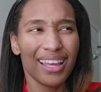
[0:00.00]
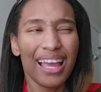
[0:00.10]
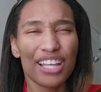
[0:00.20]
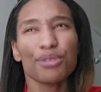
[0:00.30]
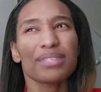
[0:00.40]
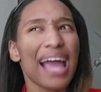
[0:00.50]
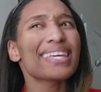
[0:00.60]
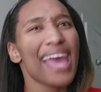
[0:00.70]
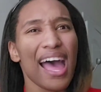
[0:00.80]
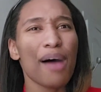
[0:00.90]
And she was like,
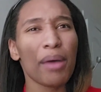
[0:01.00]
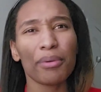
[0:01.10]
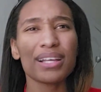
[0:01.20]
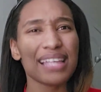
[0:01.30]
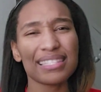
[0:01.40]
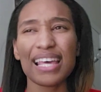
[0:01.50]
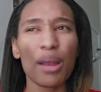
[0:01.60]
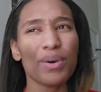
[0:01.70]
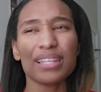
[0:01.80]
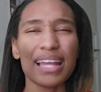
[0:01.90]
"Yeah, remember because I said I
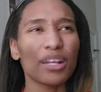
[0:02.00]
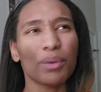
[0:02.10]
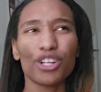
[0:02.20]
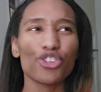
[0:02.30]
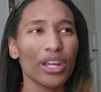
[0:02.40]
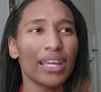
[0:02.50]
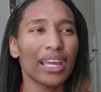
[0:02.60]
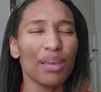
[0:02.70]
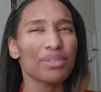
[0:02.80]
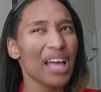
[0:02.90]
was I didn't want to drink." And
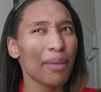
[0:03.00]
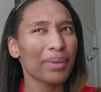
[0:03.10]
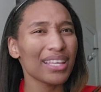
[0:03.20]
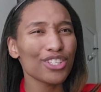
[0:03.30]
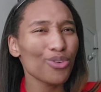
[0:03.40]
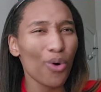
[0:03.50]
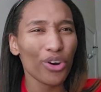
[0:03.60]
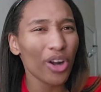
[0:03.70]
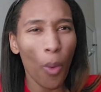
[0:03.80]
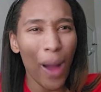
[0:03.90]
he was like, "But then you
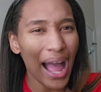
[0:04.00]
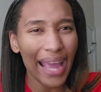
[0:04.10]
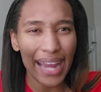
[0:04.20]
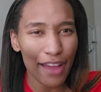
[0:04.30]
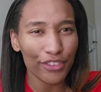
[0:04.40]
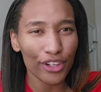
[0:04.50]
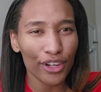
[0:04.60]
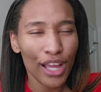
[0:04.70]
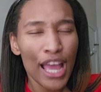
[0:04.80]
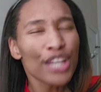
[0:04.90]
ordered a wine after."
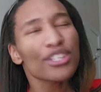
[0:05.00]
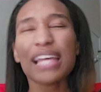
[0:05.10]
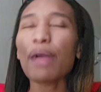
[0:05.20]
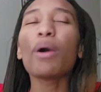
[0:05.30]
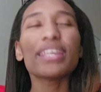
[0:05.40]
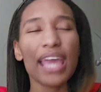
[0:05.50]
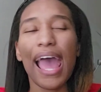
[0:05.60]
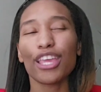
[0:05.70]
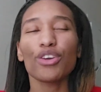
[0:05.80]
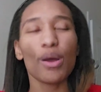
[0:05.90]
She's like, "Well, yeah,
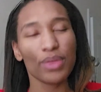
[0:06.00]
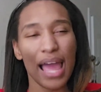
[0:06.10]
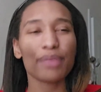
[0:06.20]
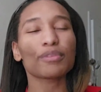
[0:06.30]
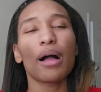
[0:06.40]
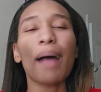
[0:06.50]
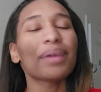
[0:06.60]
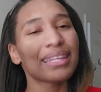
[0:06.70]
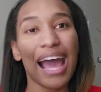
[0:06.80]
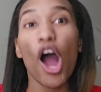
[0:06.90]
you know, like I
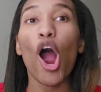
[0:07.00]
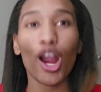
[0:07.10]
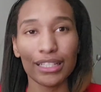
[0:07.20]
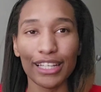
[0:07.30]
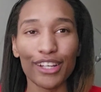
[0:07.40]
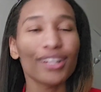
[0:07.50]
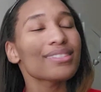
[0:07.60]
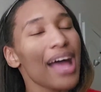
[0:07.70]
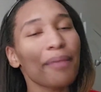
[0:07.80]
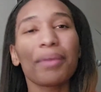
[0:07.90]
mean, not hard liquor." And it's
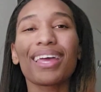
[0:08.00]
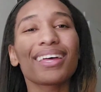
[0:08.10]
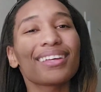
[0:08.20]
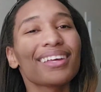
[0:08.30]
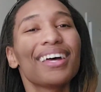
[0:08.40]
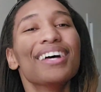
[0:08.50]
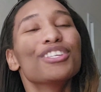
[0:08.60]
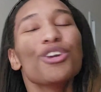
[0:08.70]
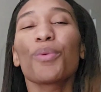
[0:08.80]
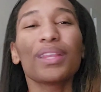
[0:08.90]
like Mia
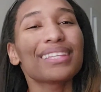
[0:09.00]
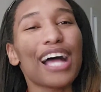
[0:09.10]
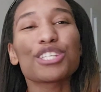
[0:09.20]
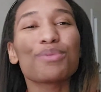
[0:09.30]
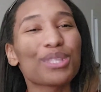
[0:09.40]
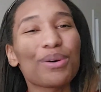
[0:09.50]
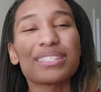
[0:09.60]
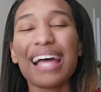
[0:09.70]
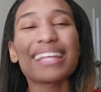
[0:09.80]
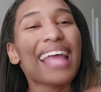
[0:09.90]
you really thought she was doing
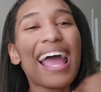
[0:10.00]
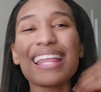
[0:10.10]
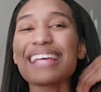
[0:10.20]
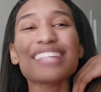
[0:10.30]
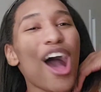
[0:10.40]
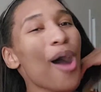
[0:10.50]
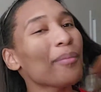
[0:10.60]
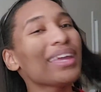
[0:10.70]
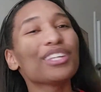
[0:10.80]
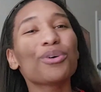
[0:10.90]
like that. That's all
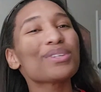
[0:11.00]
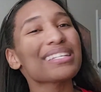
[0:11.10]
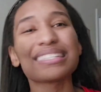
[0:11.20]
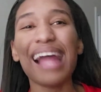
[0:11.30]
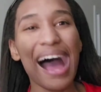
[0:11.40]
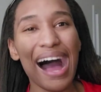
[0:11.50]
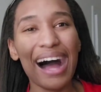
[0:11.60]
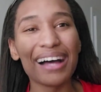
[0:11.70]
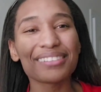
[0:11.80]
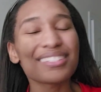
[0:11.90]
me to do is just
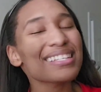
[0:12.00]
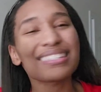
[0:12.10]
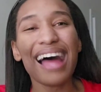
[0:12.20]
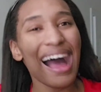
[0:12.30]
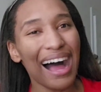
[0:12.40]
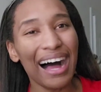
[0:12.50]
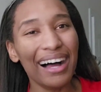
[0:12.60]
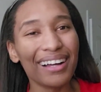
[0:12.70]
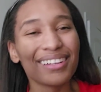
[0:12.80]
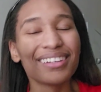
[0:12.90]
lie. Just lie.
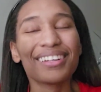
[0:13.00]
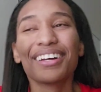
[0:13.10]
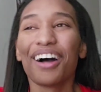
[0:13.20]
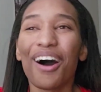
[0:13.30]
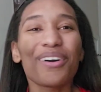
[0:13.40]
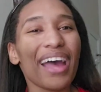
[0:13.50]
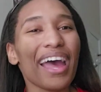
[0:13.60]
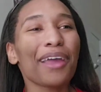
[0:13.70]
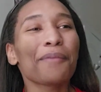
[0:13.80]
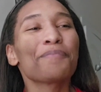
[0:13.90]
Okay?